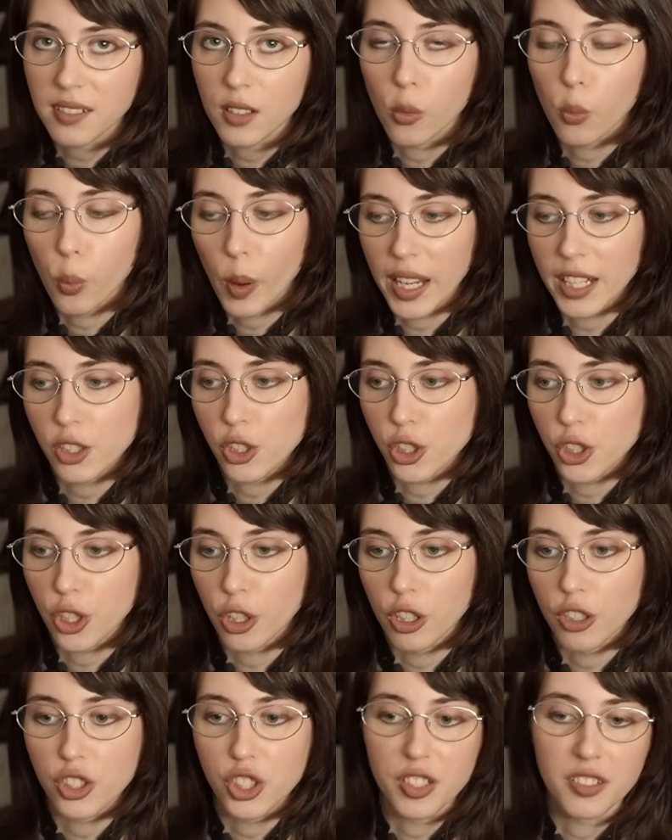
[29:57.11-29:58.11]
a white
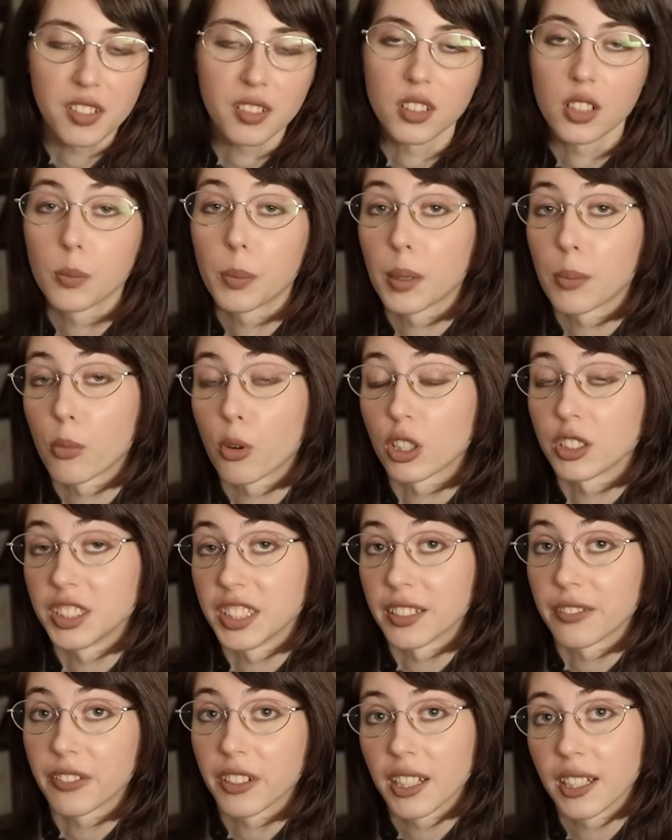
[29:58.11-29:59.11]
shirt, just a little bit more
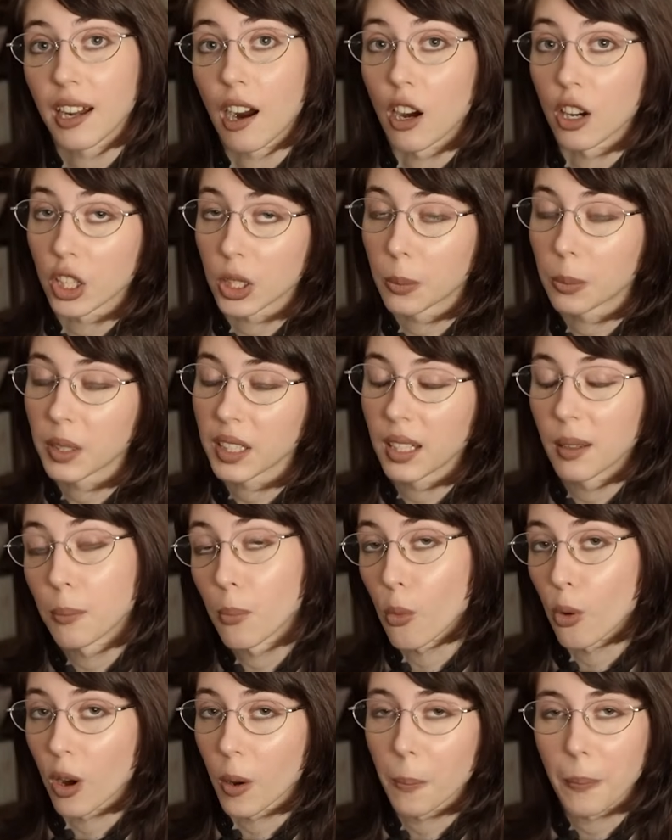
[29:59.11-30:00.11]
different, arguably
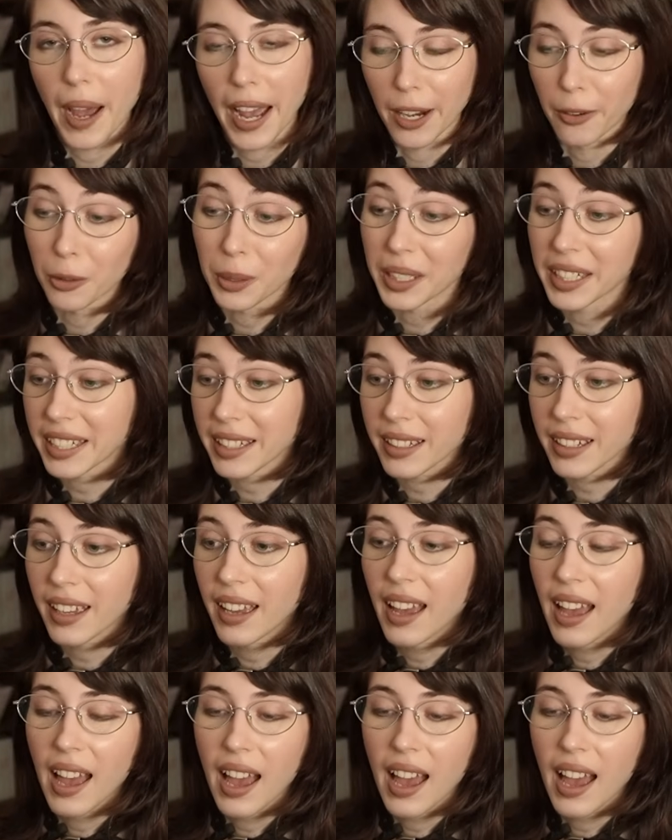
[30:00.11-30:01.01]
more piratey.